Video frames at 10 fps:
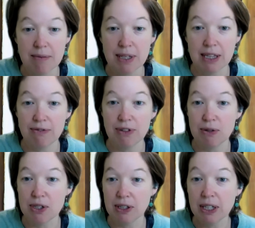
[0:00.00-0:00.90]
in the
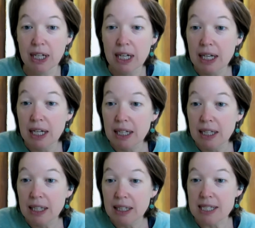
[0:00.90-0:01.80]
future.
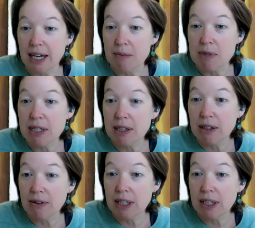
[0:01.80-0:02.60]
Let's see, I'm just going